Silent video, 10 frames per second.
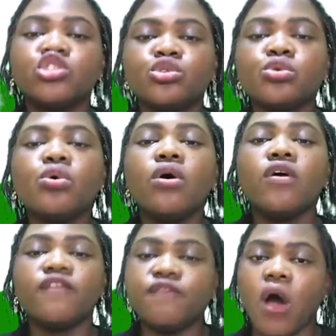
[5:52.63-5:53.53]
2,
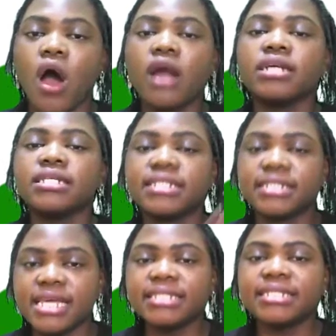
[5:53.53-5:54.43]
4,
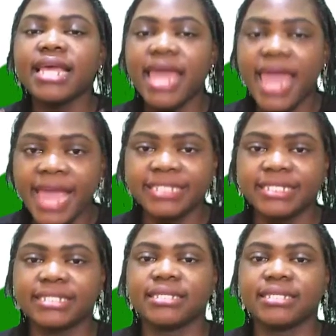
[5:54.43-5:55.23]
6, 8.